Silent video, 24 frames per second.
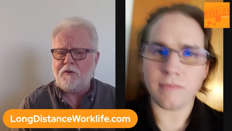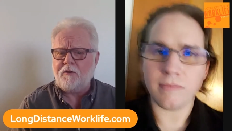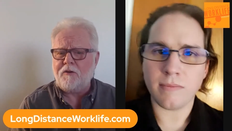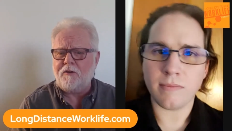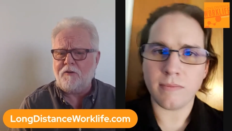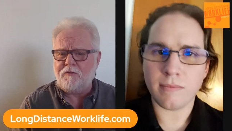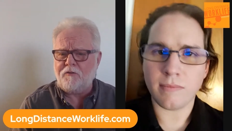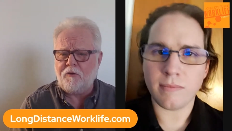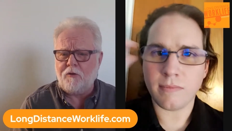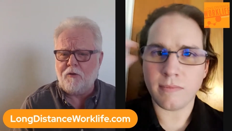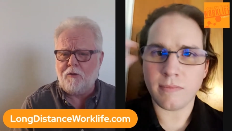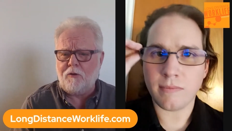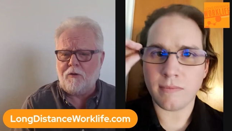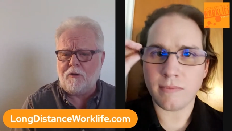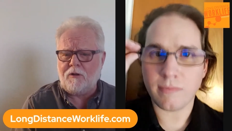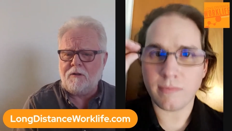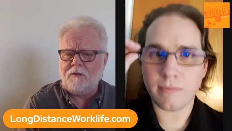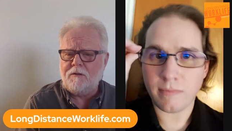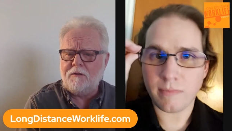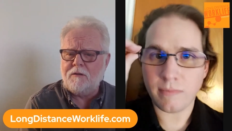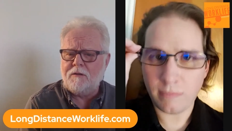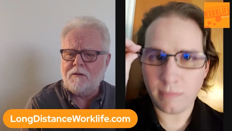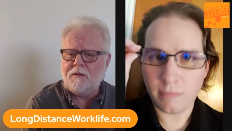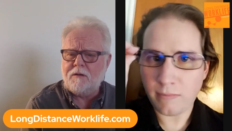Speaker 1: control?
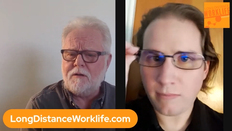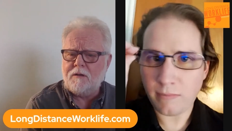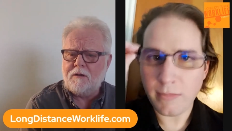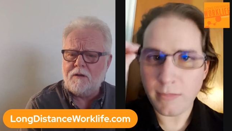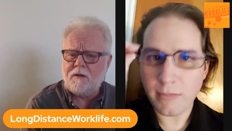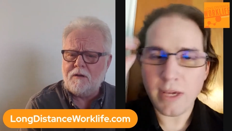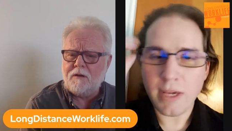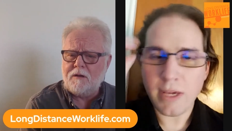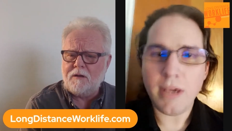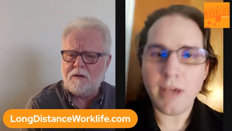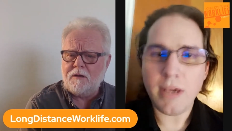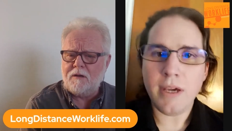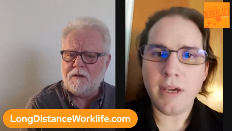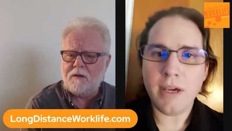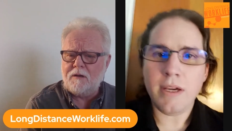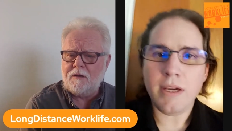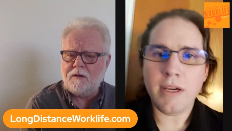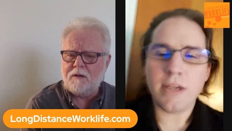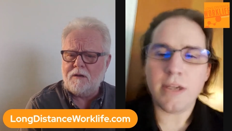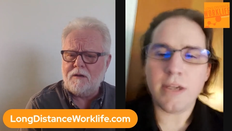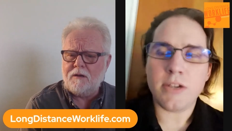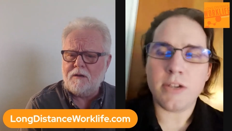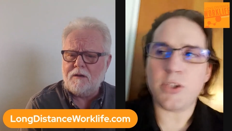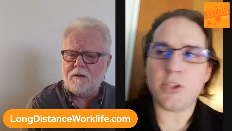
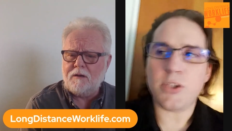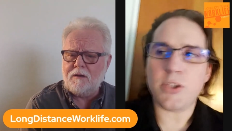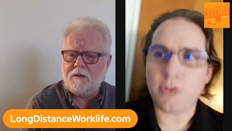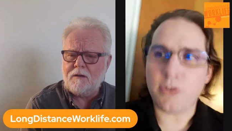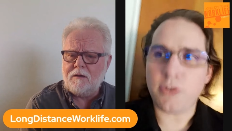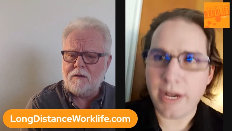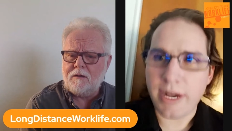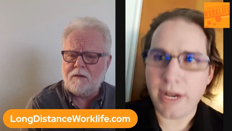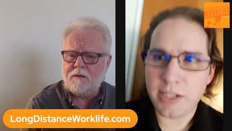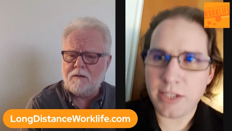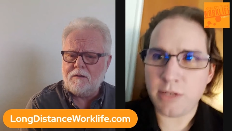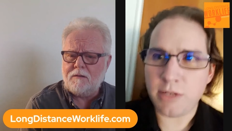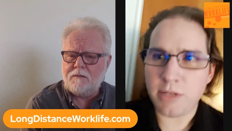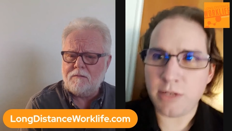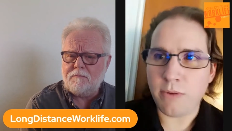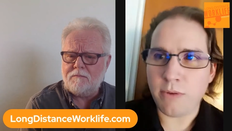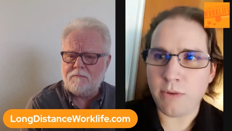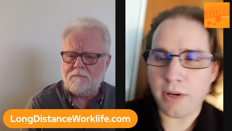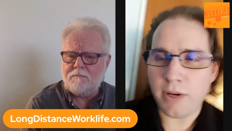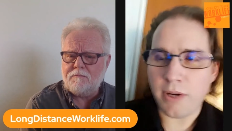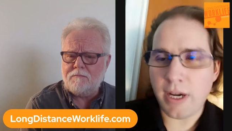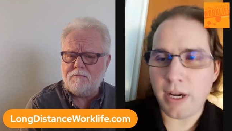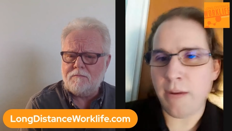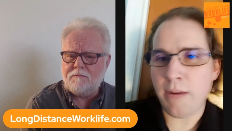
Speaker 2: Stress
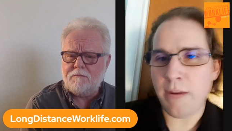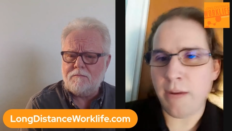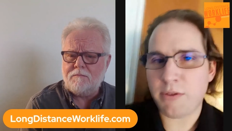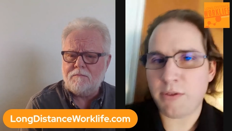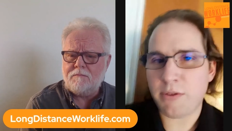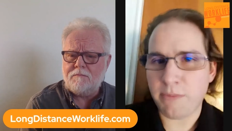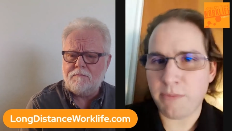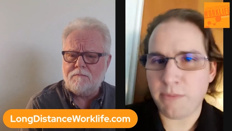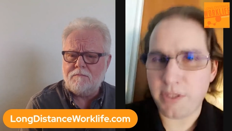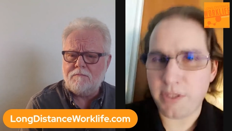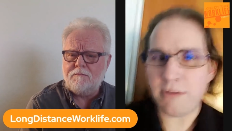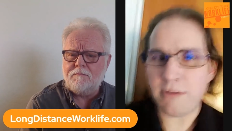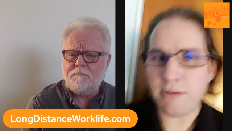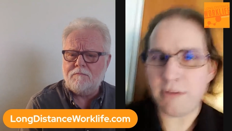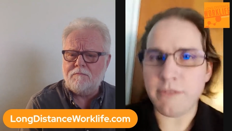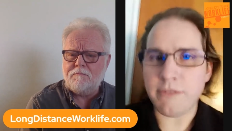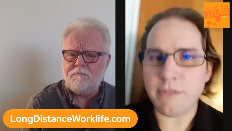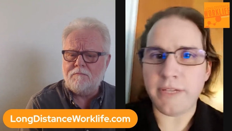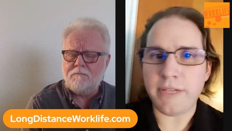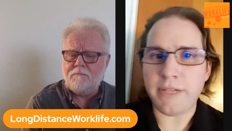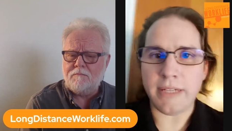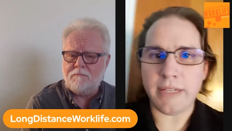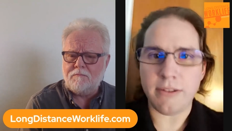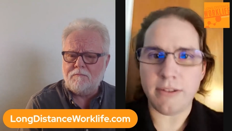comes from several
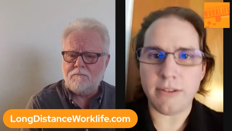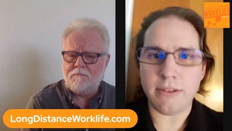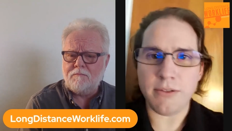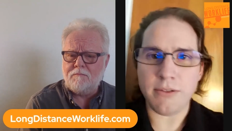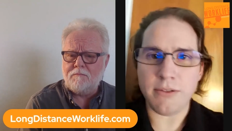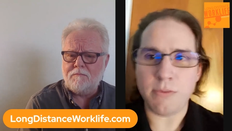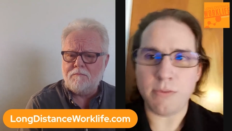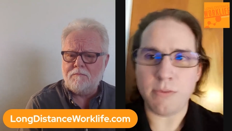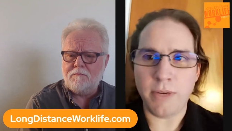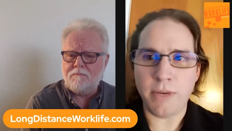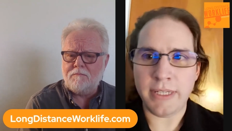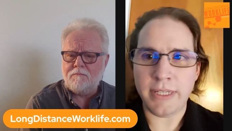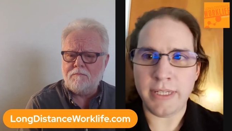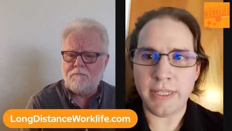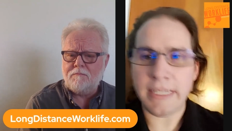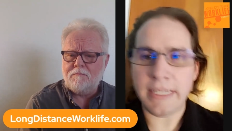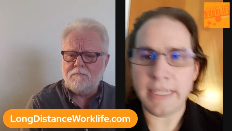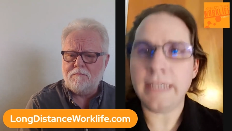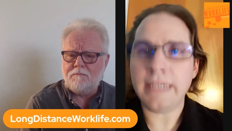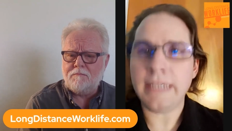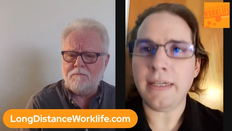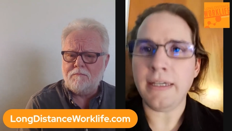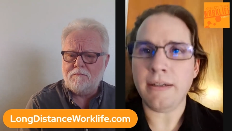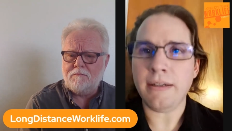factors. One,
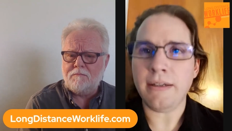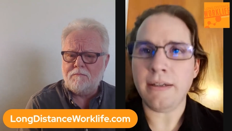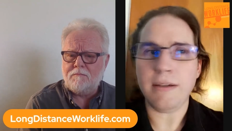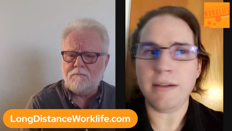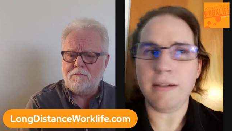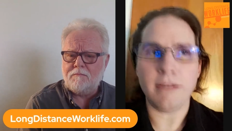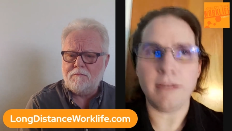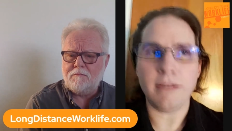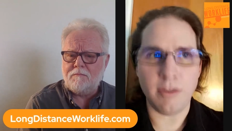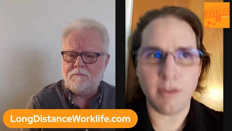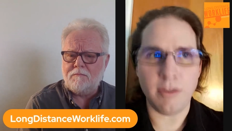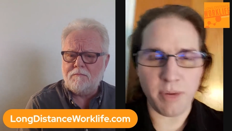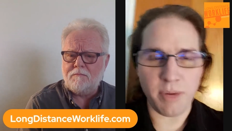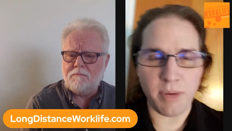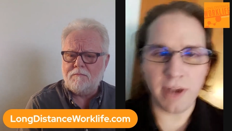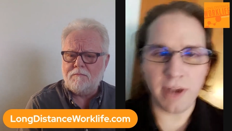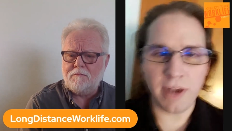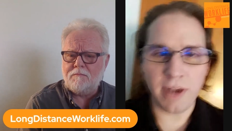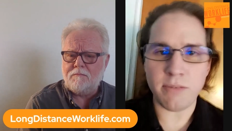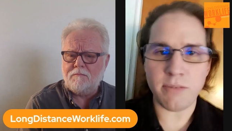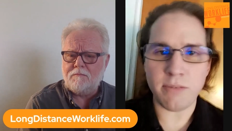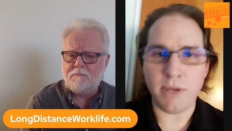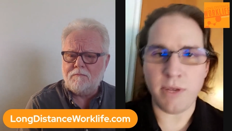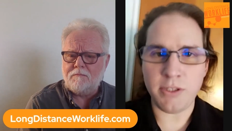your boss
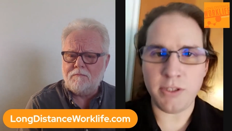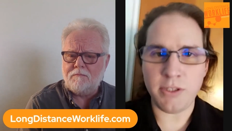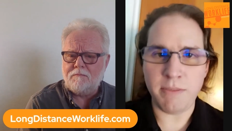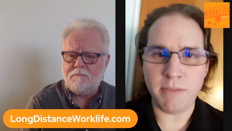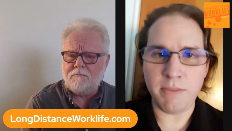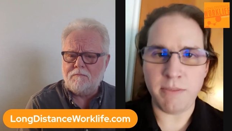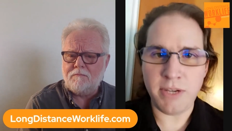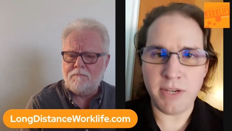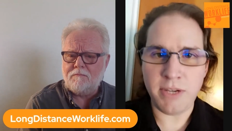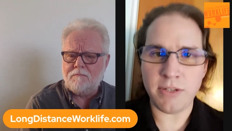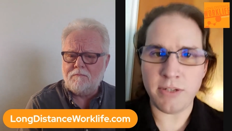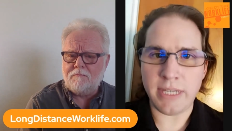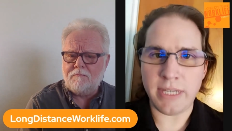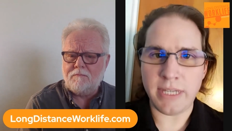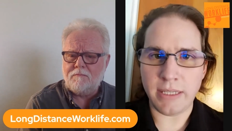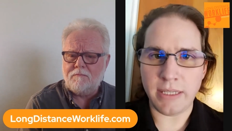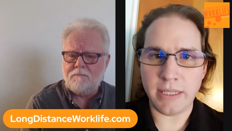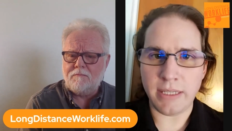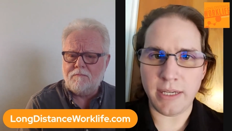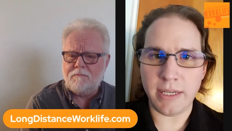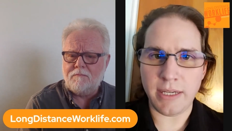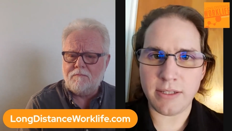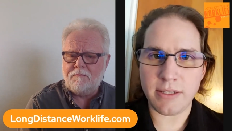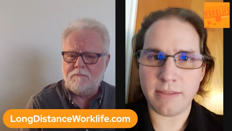wants you to meet your
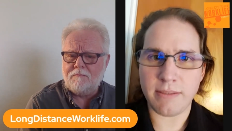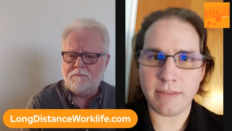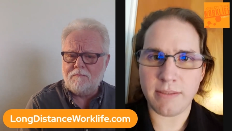deadlines.